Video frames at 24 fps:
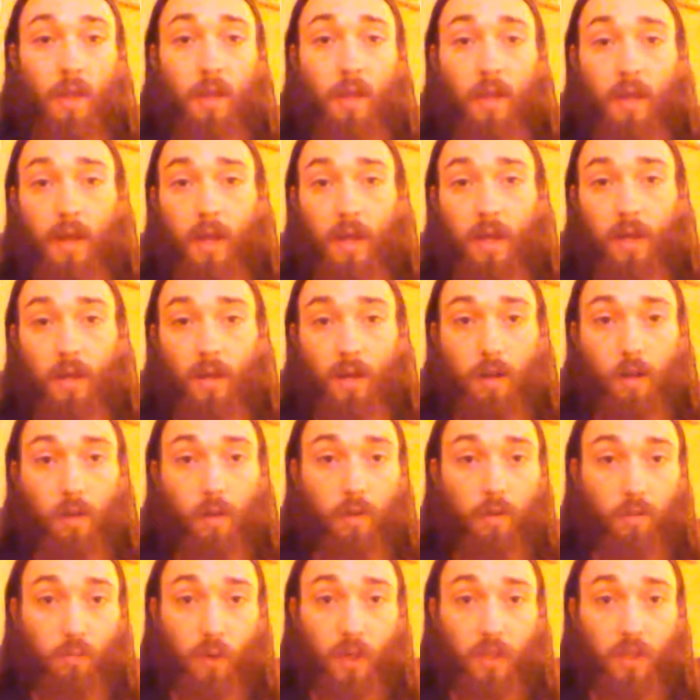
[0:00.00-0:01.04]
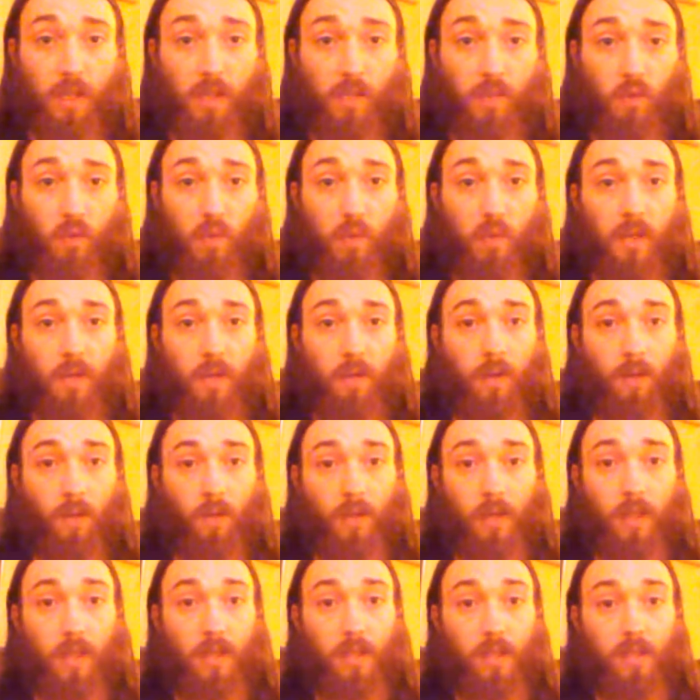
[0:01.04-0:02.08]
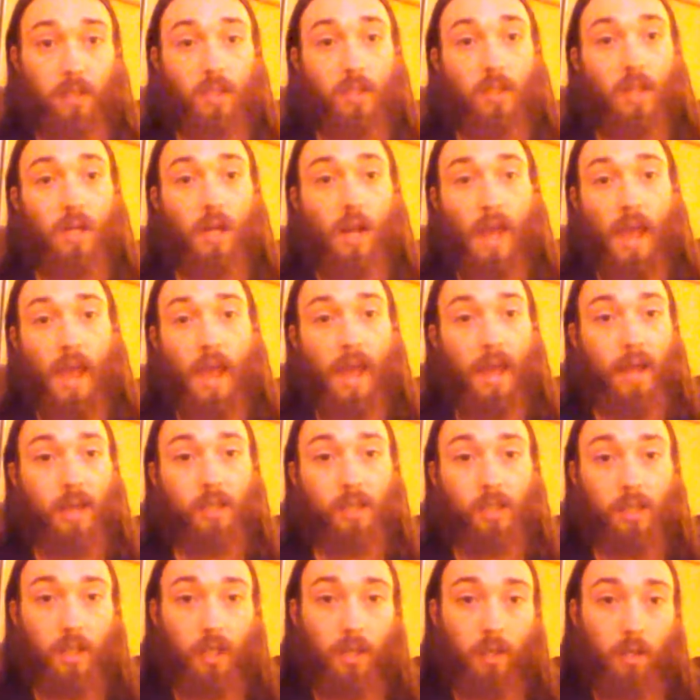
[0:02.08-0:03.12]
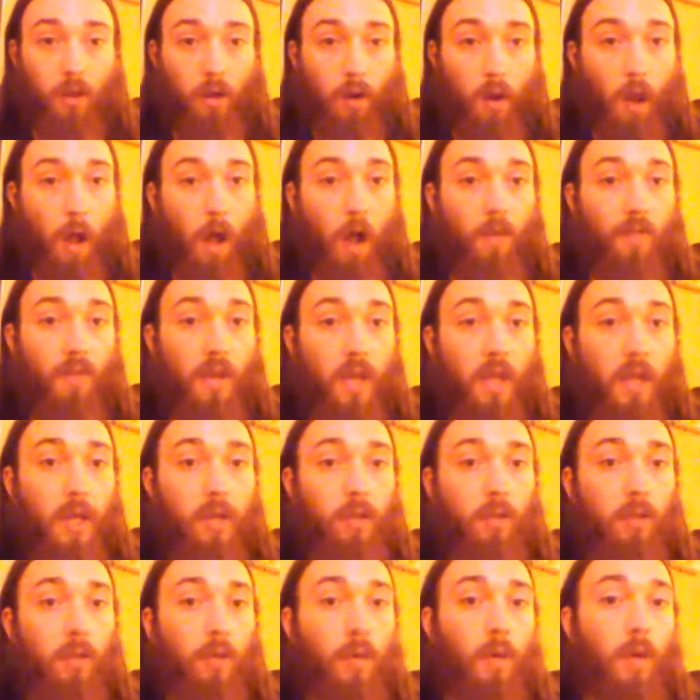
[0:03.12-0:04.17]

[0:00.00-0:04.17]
And what they dual-wield is an axe in their offhand